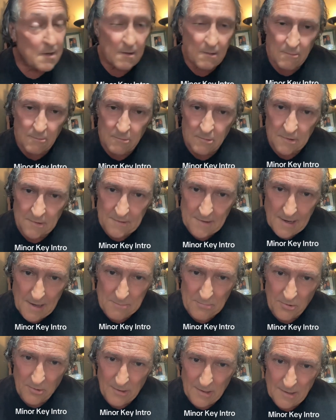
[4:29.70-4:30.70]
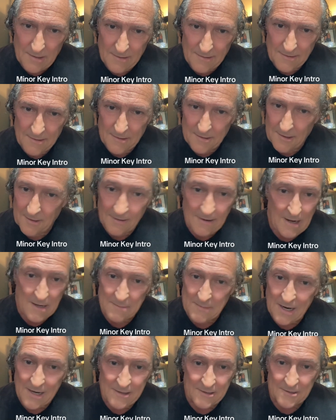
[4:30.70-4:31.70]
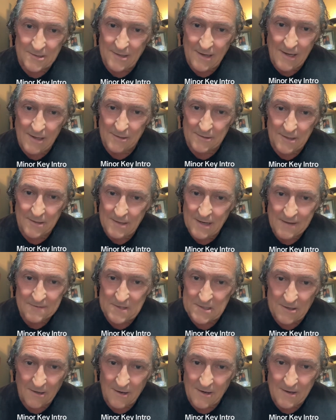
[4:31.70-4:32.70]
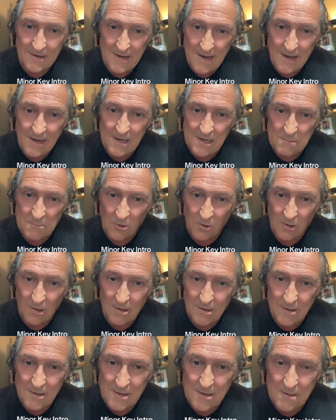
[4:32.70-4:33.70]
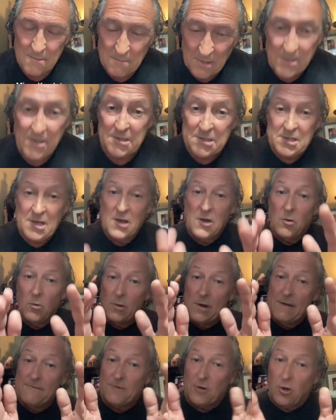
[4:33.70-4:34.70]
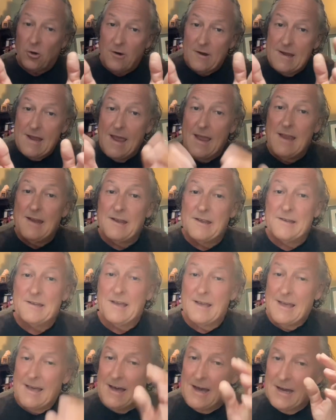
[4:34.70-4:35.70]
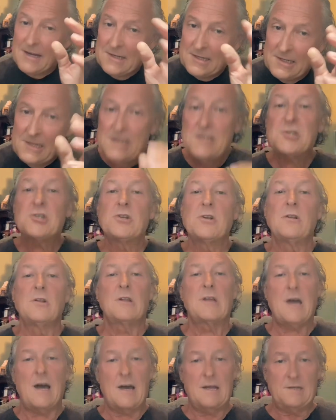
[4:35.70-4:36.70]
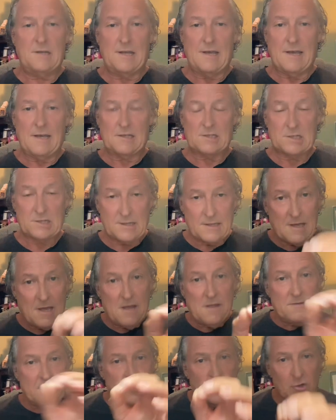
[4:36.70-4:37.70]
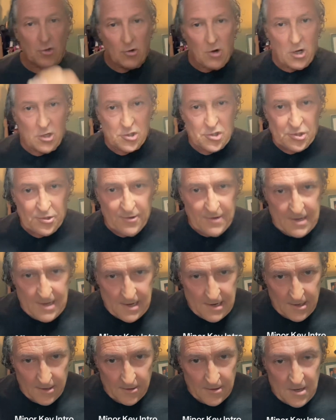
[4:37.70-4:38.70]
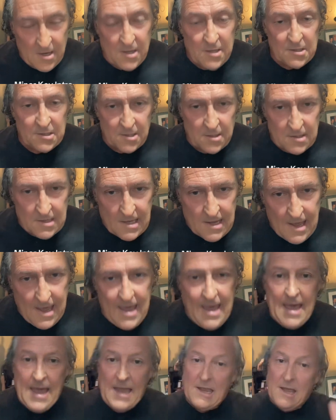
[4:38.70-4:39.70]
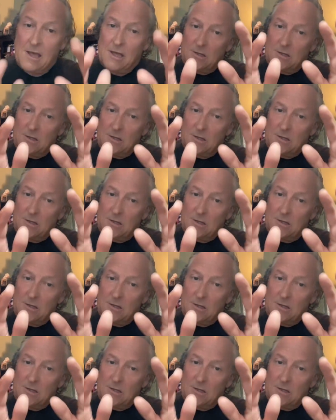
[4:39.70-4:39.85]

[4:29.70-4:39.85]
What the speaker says: Well, at that point, your A minor scale doesn't have to start on A anymore, because we've created additional context that draws your ear to the A.